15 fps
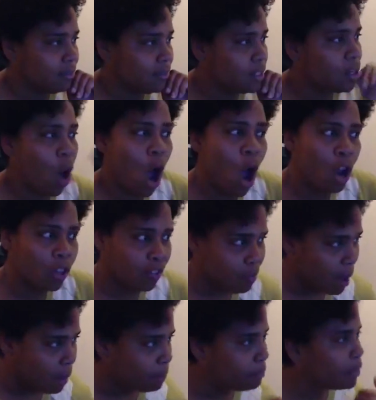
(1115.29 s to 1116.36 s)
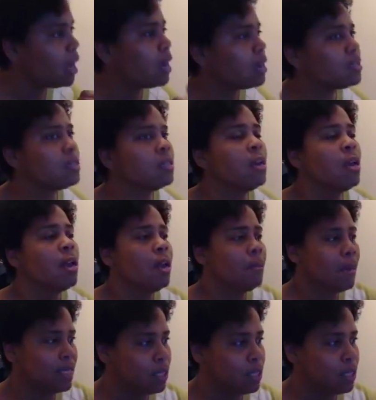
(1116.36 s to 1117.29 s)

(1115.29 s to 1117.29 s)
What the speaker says: So all of my books, my